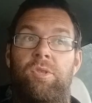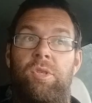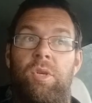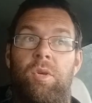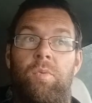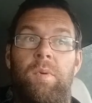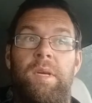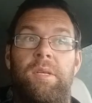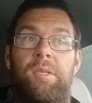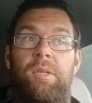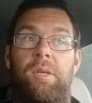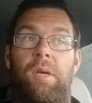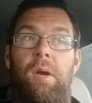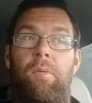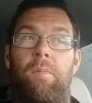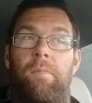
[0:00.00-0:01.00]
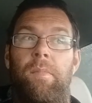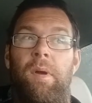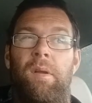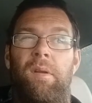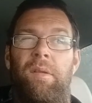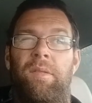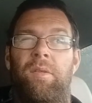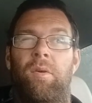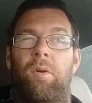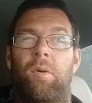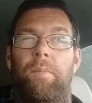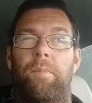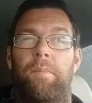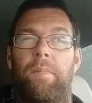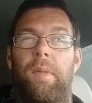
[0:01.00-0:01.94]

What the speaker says: 2 weeks ago, and I thought,